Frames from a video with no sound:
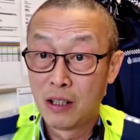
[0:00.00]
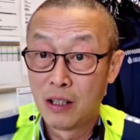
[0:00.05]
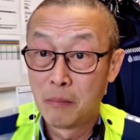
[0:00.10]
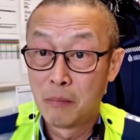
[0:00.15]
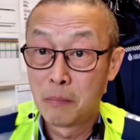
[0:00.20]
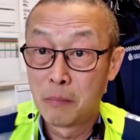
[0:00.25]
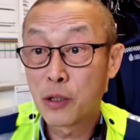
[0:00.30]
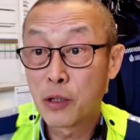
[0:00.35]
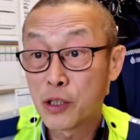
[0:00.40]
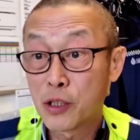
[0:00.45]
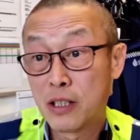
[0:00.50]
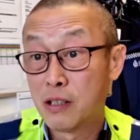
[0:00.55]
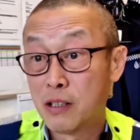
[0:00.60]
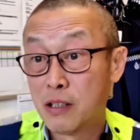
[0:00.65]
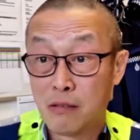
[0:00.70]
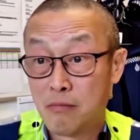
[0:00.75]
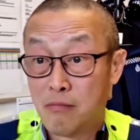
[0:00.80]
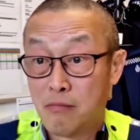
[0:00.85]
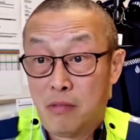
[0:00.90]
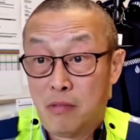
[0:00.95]
Because
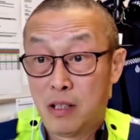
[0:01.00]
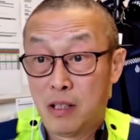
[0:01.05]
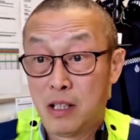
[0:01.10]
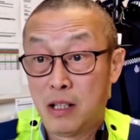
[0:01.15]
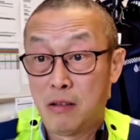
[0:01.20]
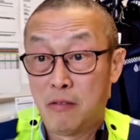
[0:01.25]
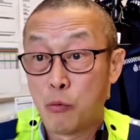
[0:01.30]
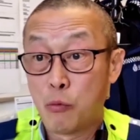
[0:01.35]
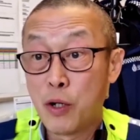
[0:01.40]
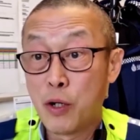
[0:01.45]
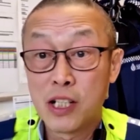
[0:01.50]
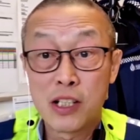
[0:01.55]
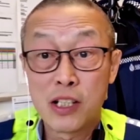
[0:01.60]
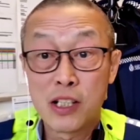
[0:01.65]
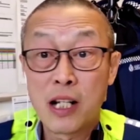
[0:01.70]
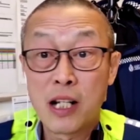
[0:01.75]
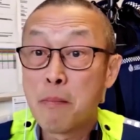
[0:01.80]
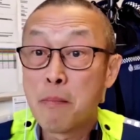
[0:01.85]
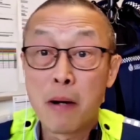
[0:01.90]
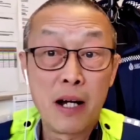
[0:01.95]
the witness,
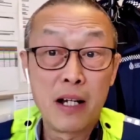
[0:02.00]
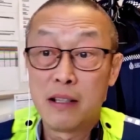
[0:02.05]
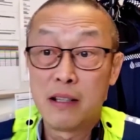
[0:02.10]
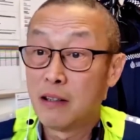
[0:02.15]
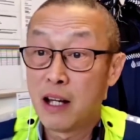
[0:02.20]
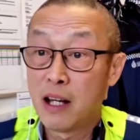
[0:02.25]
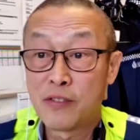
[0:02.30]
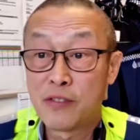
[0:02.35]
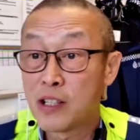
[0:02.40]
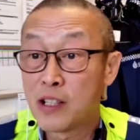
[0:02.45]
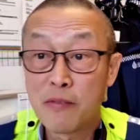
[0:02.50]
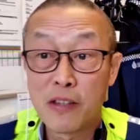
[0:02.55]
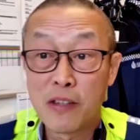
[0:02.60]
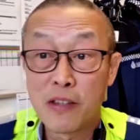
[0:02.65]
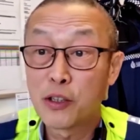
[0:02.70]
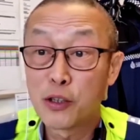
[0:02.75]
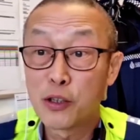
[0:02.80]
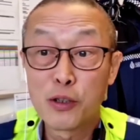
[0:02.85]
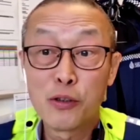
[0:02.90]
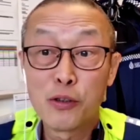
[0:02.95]
they might have something
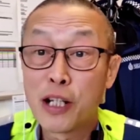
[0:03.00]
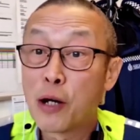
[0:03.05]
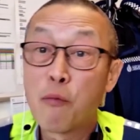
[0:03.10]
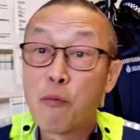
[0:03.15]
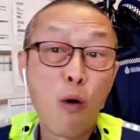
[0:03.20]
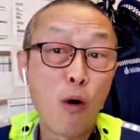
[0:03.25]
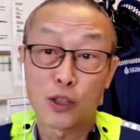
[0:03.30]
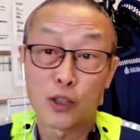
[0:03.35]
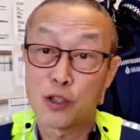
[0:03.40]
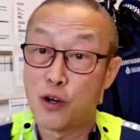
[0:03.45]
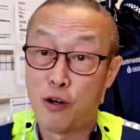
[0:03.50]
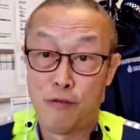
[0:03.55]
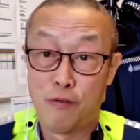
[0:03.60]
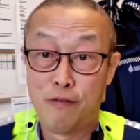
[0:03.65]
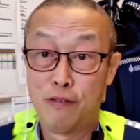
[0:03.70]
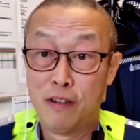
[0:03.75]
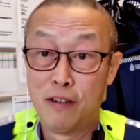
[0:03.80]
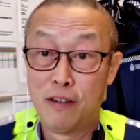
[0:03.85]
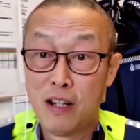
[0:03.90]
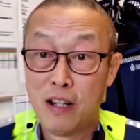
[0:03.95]
to do, they walked off,
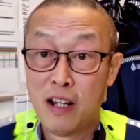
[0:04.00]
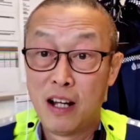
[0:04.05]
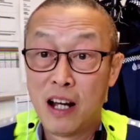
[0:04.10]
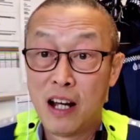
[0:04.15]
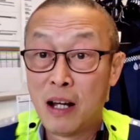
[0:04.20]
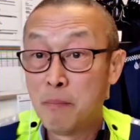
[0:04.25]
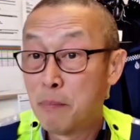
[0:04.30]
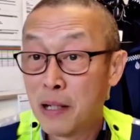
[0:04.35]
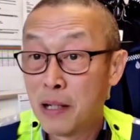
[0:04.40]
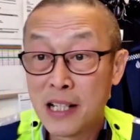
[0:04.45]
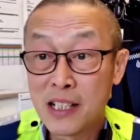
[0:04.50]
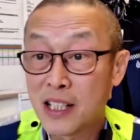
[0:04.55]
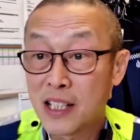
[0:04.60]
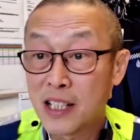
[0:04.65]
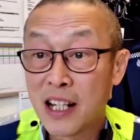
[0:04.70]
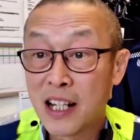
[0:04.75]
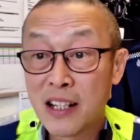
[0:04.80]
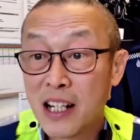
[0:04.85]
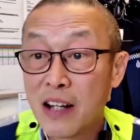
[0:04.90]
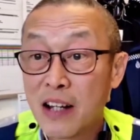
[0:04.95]
and police
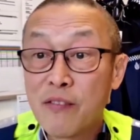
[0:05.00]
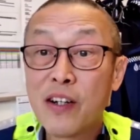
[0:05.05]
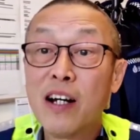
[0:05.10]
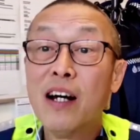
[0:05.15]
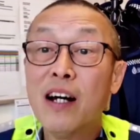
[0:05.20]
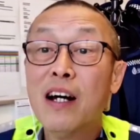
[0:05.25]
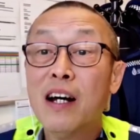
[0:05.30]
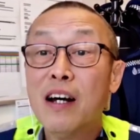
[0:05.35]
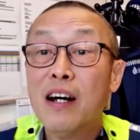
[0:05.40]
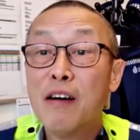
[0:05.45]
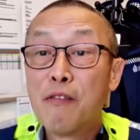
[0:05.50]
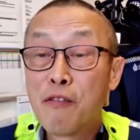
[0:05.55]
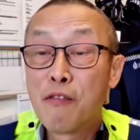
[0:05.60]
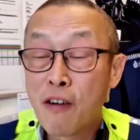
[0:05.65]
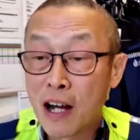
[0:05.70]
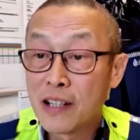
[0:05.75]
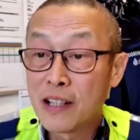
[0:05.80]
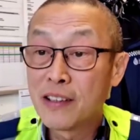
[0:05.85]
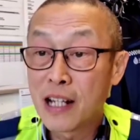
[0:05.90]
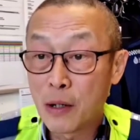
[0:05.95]
can never
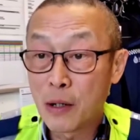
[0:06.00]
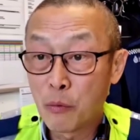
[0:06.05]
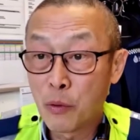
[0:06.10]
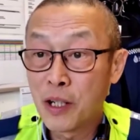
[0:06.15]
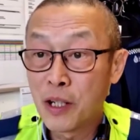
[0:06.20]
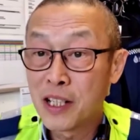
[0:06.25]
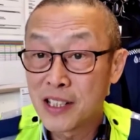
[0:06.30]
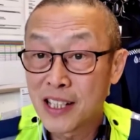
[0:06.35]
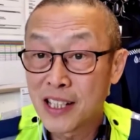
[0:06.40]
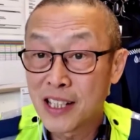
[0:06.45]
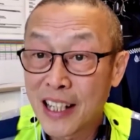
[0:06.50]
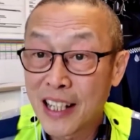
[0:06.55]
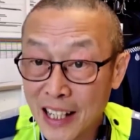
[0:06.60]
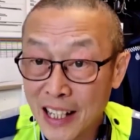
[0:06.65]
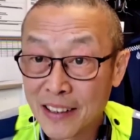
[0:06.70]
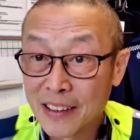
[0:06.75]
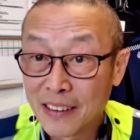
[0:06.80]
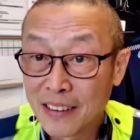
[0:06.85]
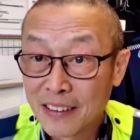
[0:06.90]
find that witness again.